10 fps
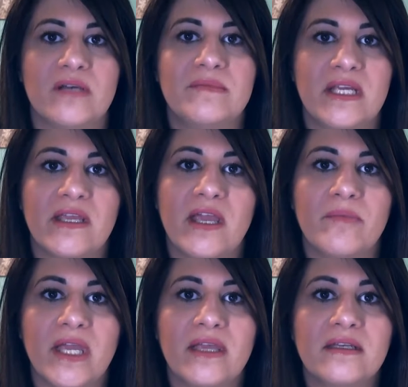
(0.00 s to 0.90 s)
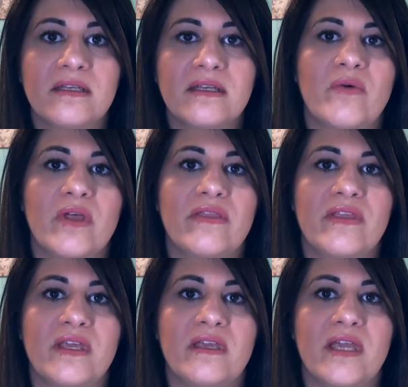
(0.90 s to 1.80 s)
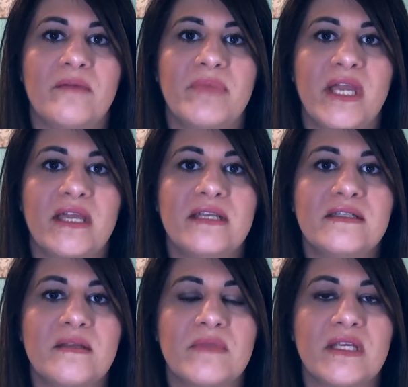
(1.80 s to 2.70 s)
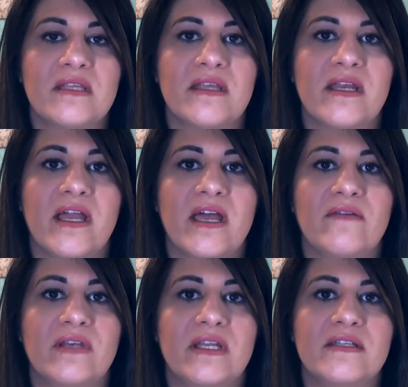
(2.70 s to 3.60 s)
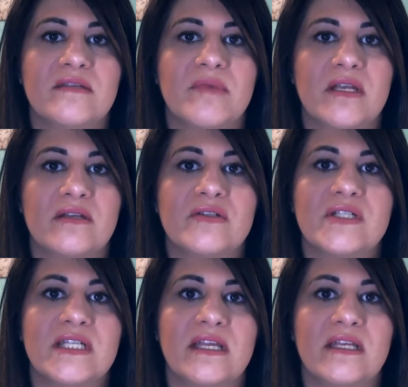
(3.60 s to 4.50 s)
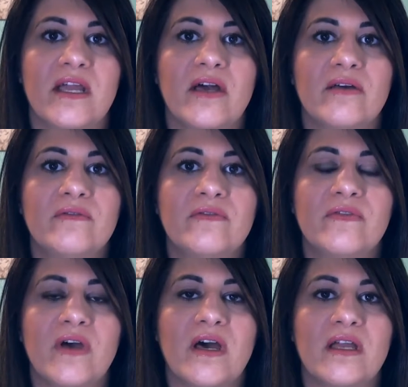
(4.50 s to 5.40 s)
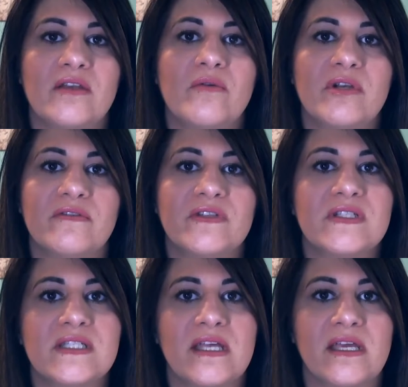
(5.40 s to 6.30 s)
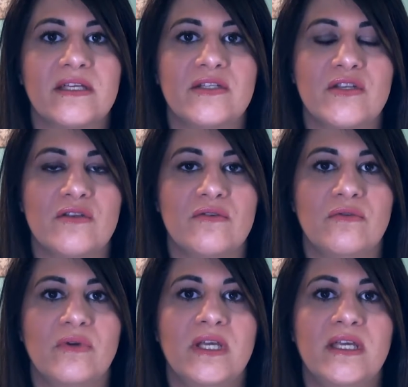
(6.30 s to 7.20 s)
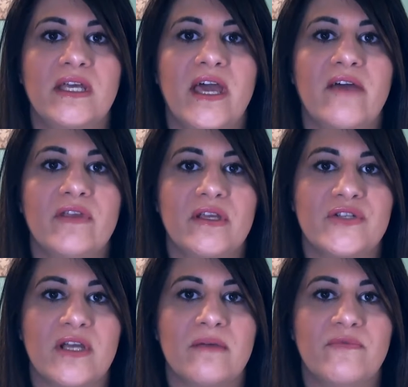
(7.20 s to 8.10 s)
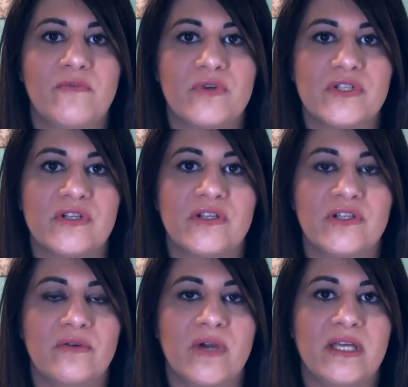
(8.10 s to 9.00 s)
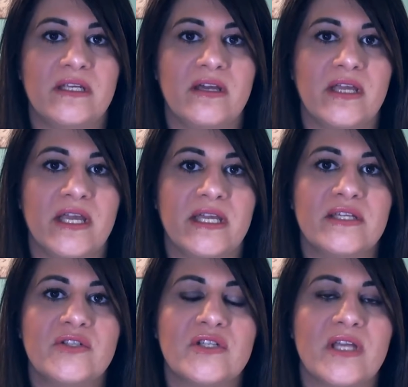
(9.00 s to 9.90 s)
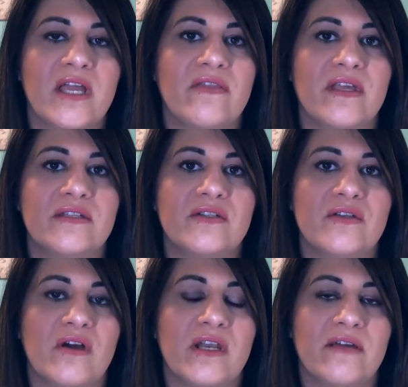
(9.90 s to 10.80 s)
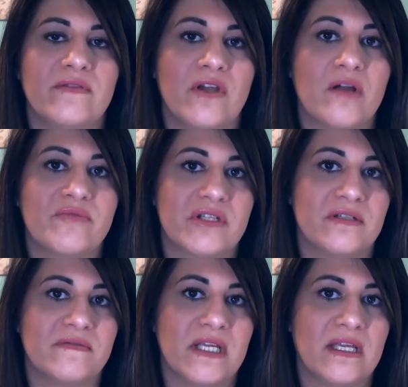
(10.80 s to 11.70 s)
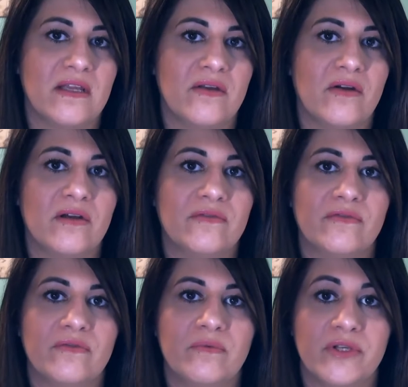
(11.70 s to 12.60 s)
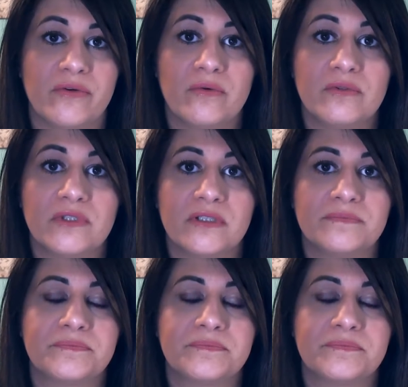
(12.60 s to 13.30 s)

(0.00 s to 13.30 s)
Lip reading: Day campaign. The campaign is something that I have an intimate understanding of. I know what it feels like to have the hijab forced on you at a young age and then to not have the option of taking it off when you're older.